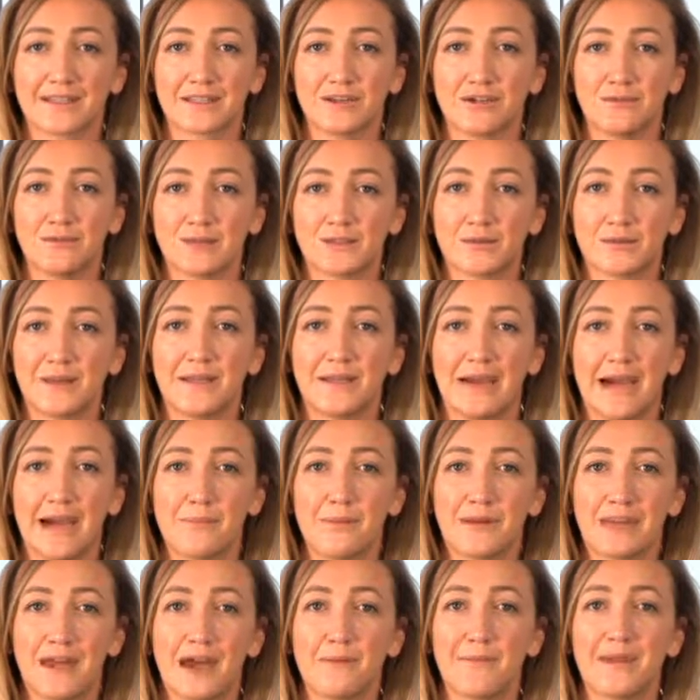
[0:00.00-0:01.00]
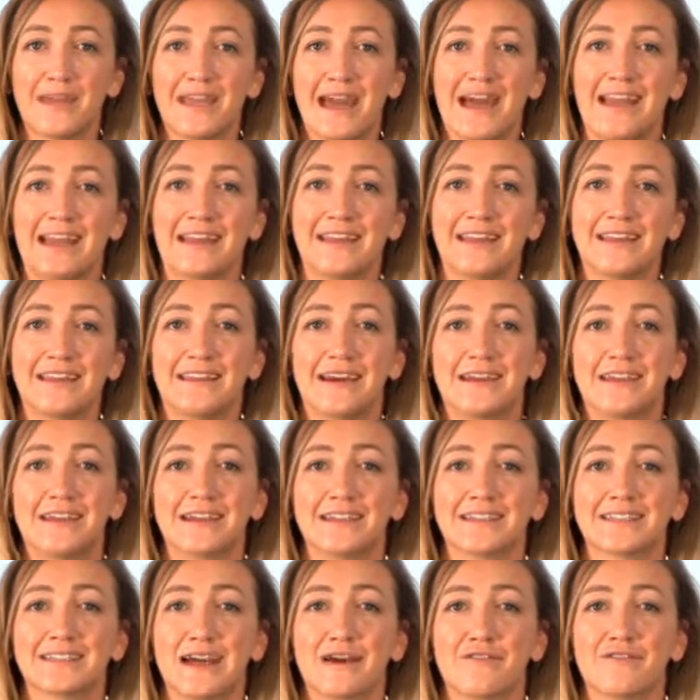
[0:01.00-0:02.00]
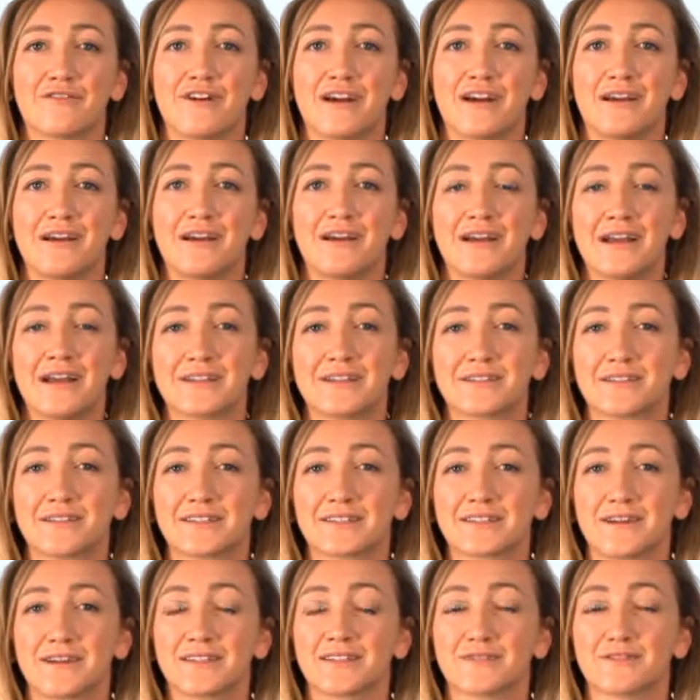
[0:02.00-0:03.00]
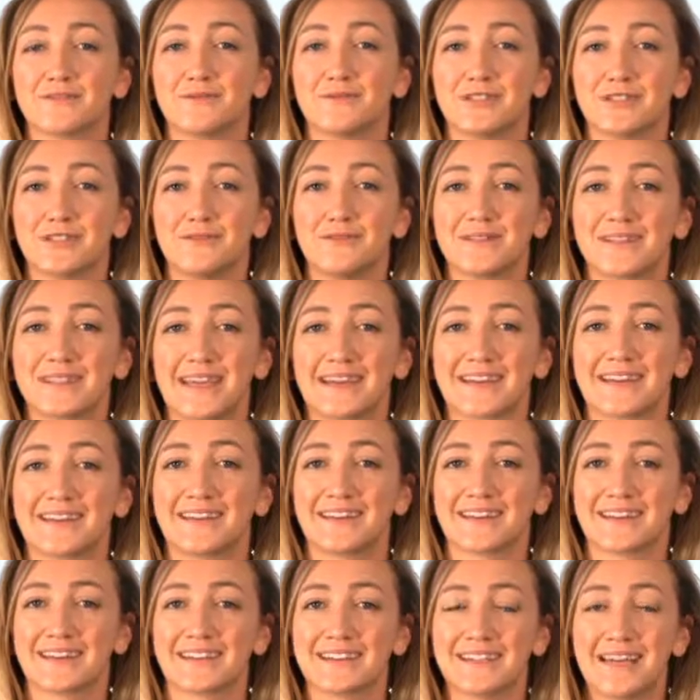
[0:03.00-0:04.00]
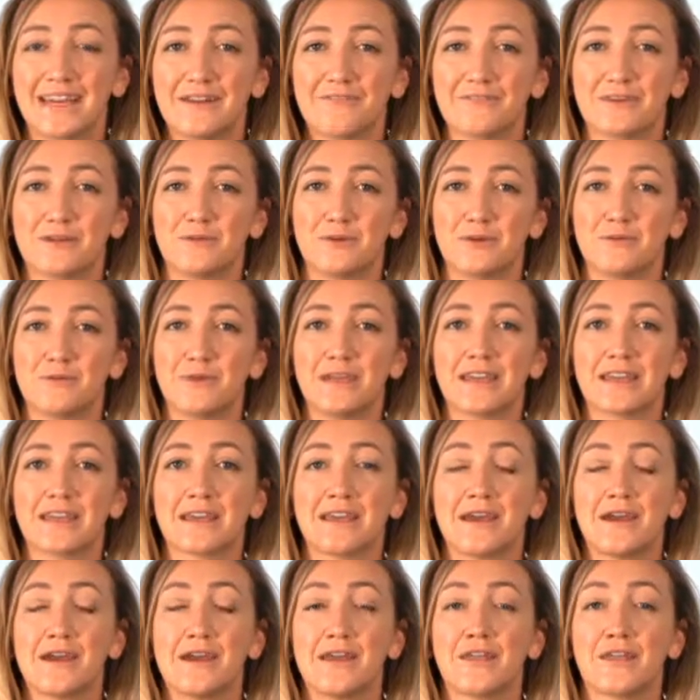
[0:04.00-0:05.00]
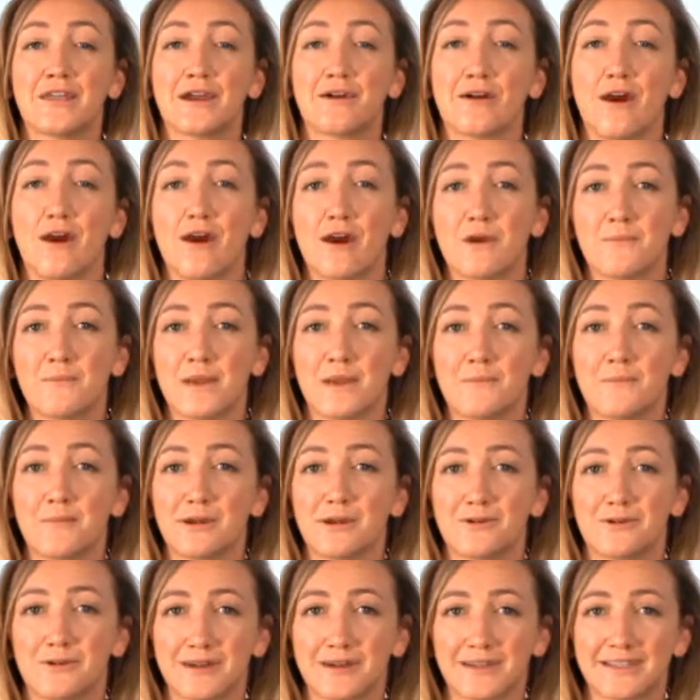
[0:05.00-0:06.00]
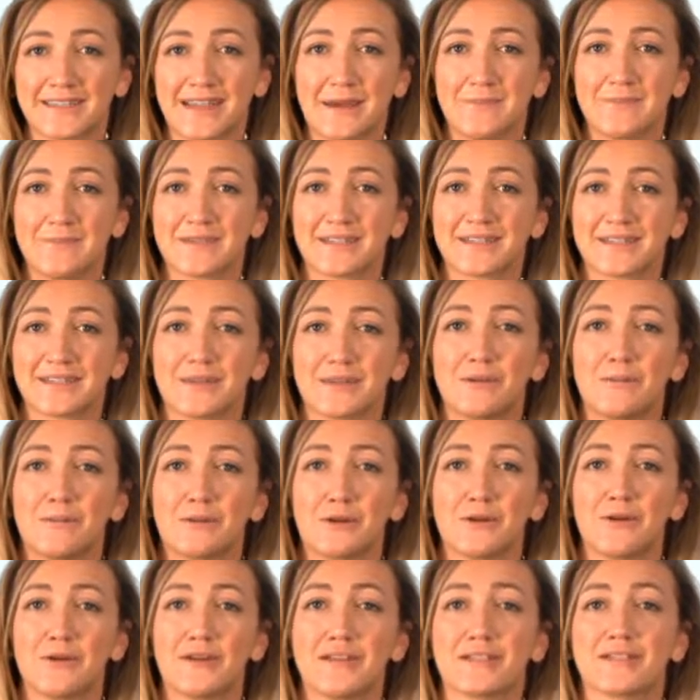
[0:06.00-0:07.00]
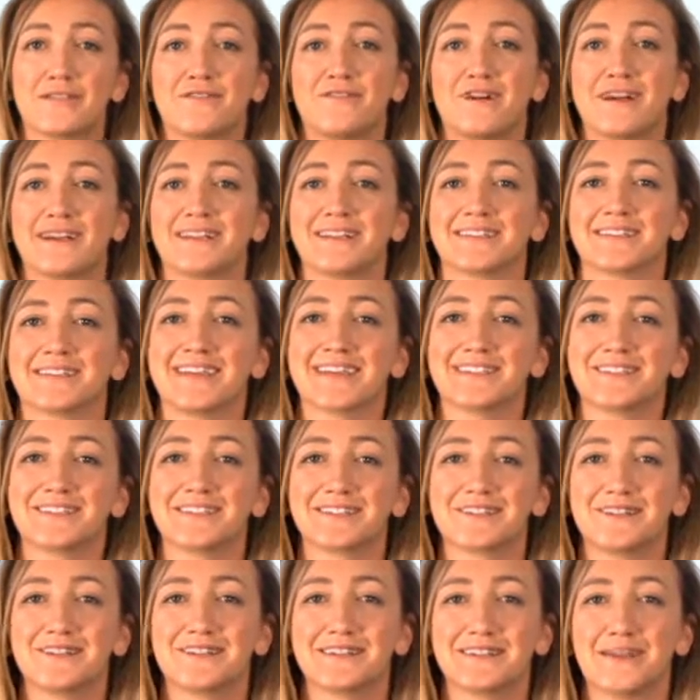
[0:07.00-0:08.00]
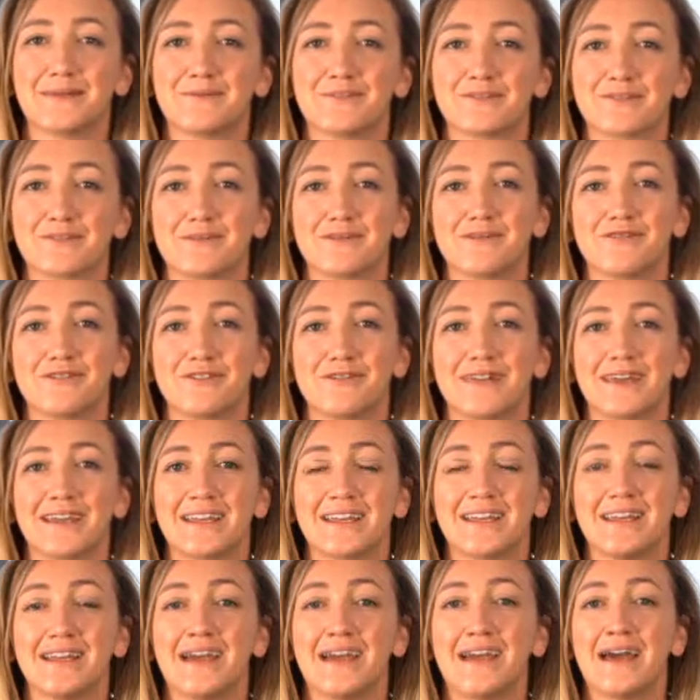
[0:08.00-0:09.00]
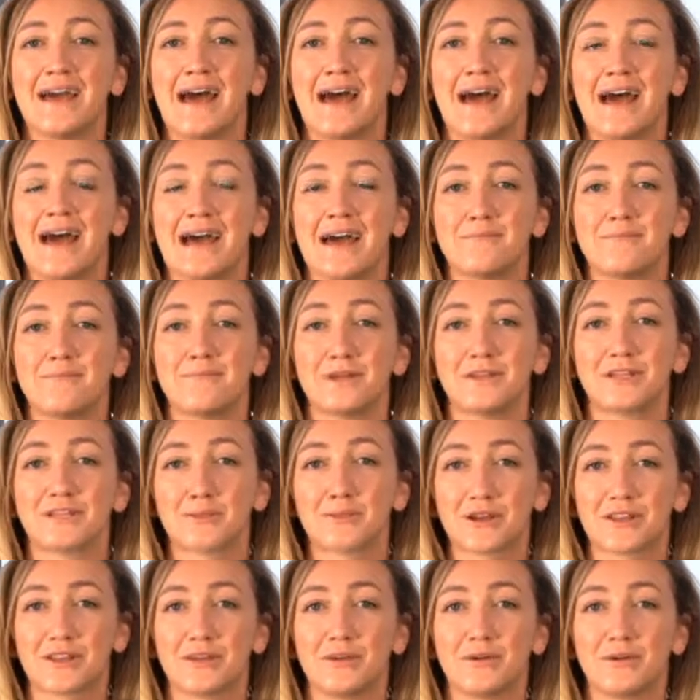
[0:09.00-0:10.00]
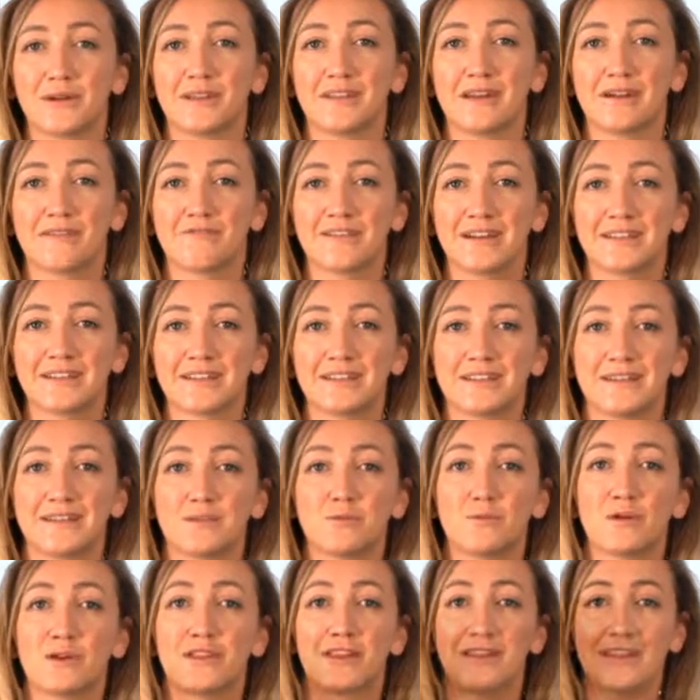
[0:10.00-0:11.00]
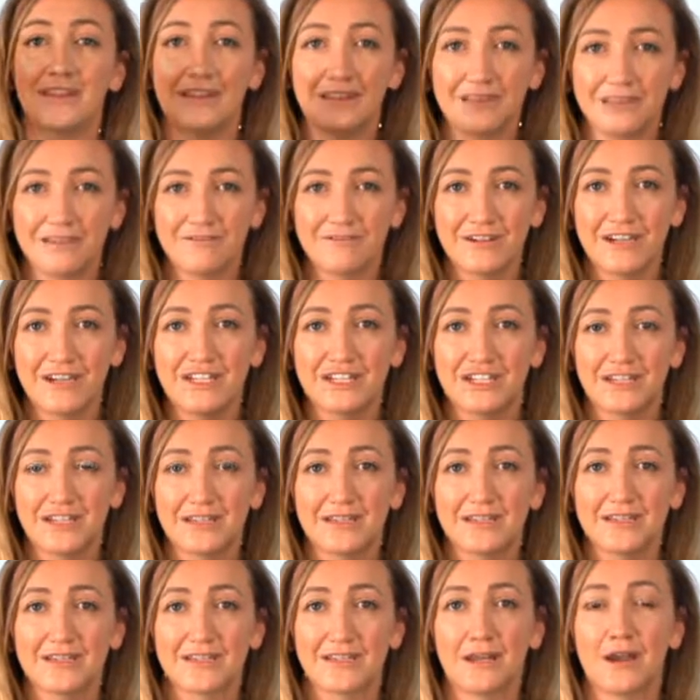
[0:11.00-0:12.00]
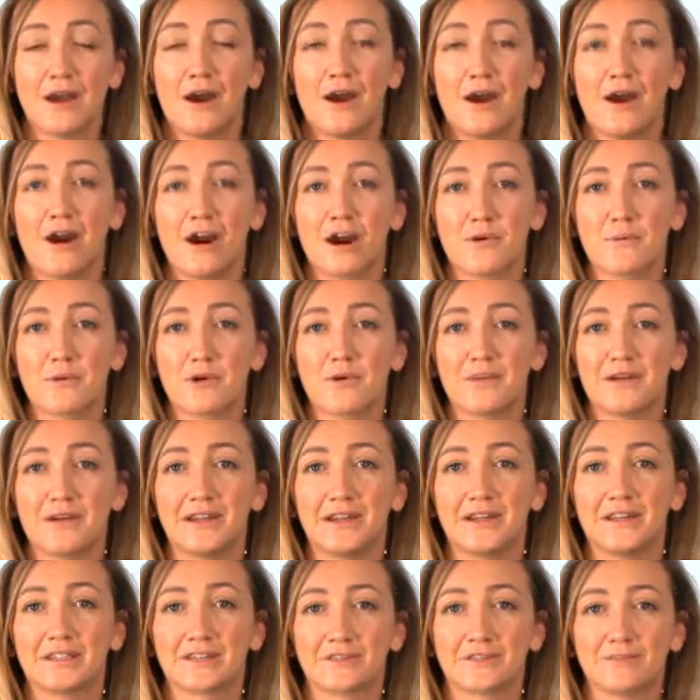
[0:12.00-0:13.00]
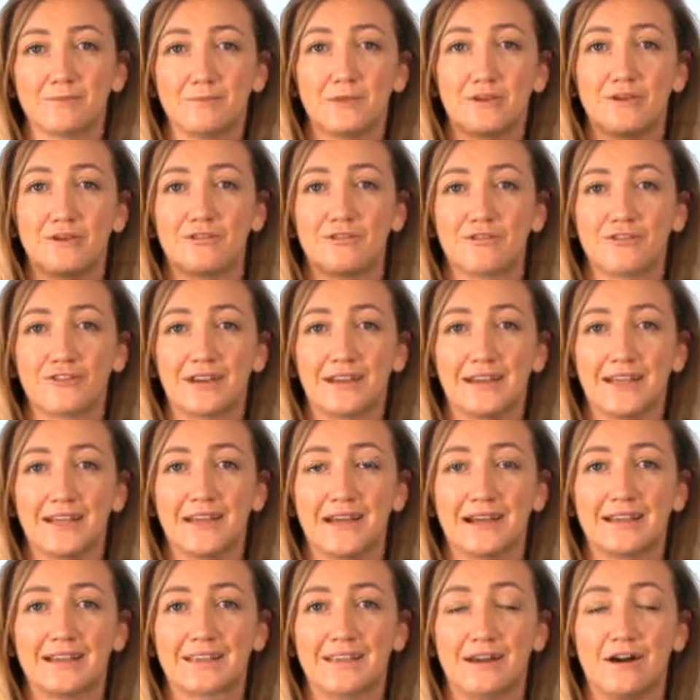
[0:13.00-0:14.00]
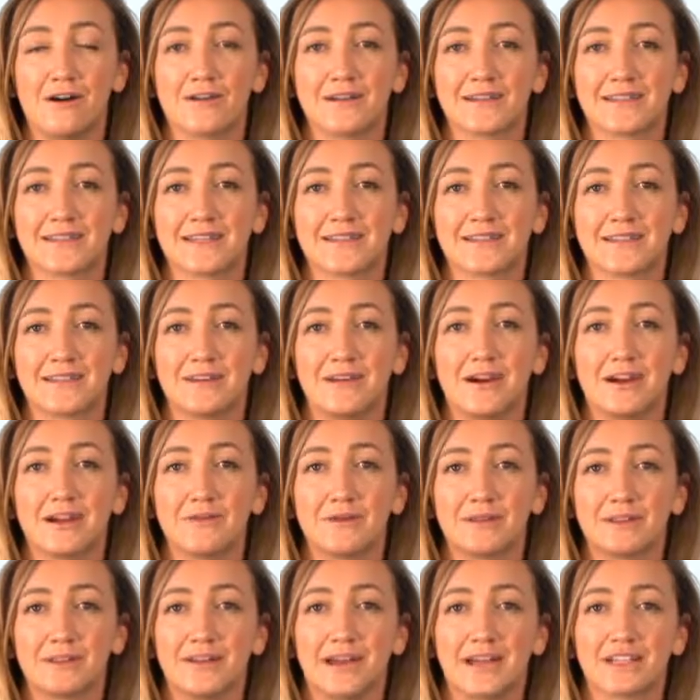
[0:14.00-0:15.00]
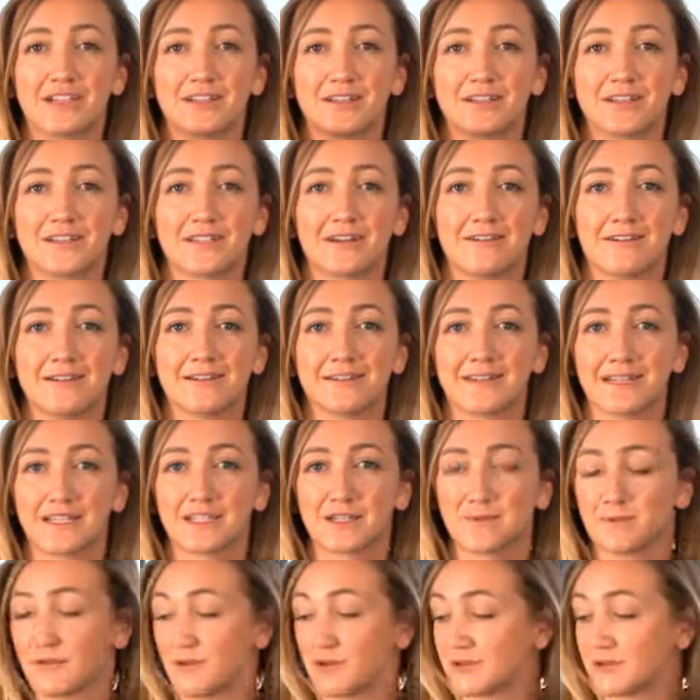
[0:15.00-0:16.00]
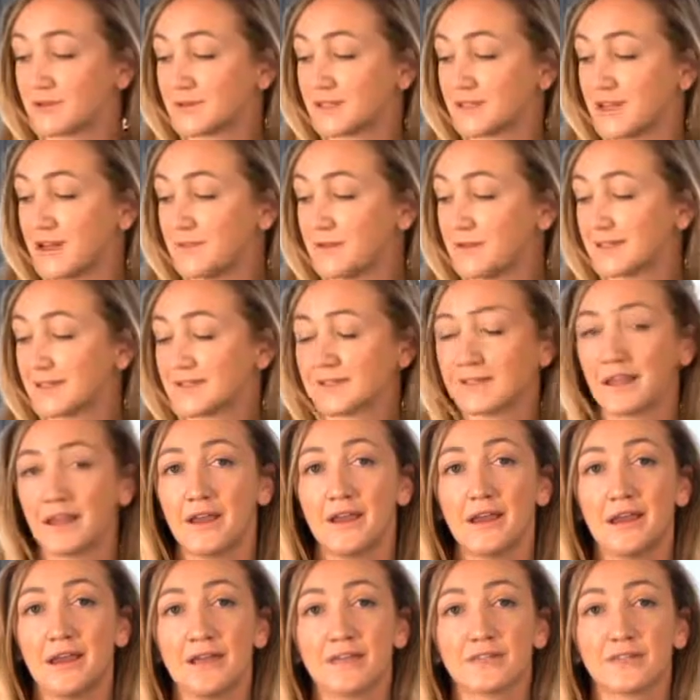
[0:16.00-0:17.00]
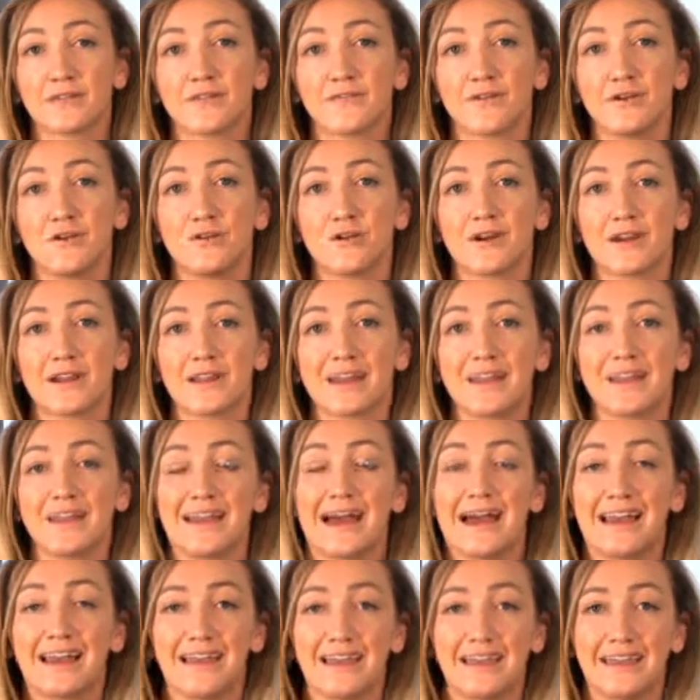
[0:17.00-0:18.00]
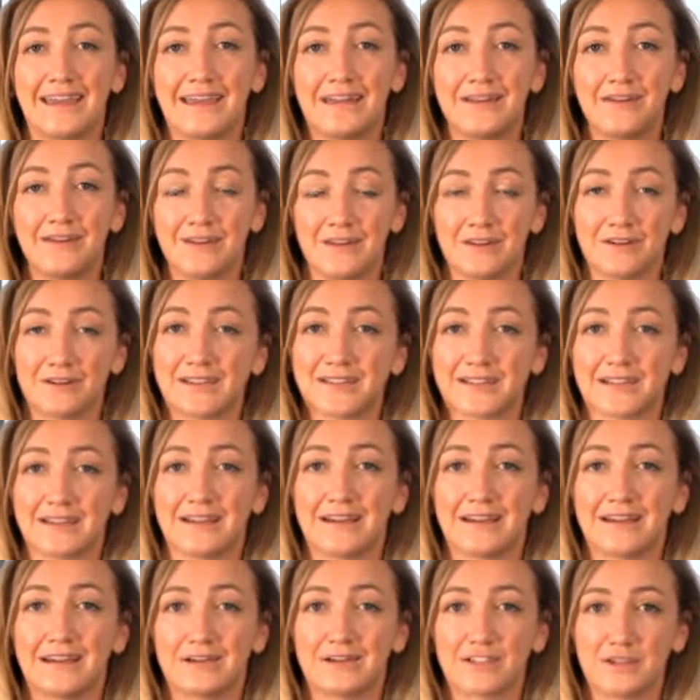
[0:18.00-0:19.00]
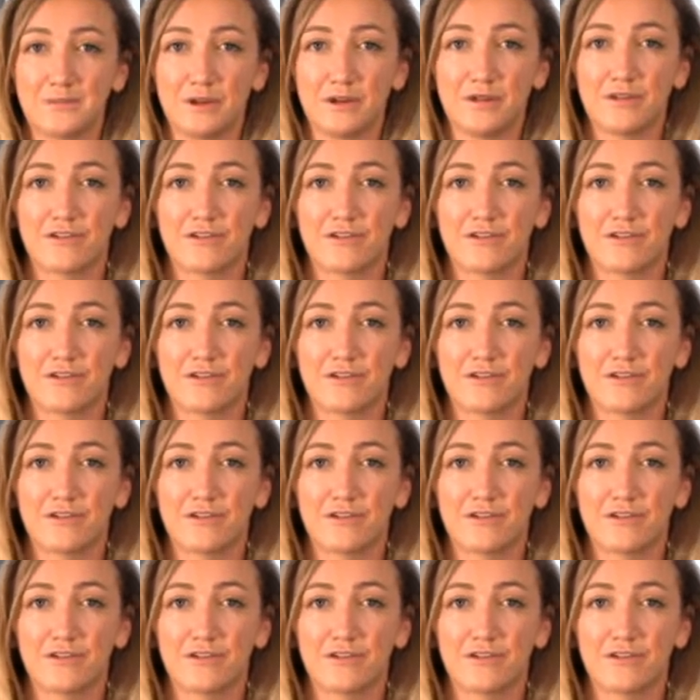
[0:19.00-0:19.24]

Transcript: So between Abu Dhabi, Al Ain and Al Dhafra. So this starts from June 2nd, like I said, for 1 week. There are people who are exempt, so employees of vital sectors are exempt from the ruling. But it's worth noting that residents within the regions are permitted to move freely as long as it's in line with the National Sterilisation Programme timings. So if you're in Al Ain, you're still allowed to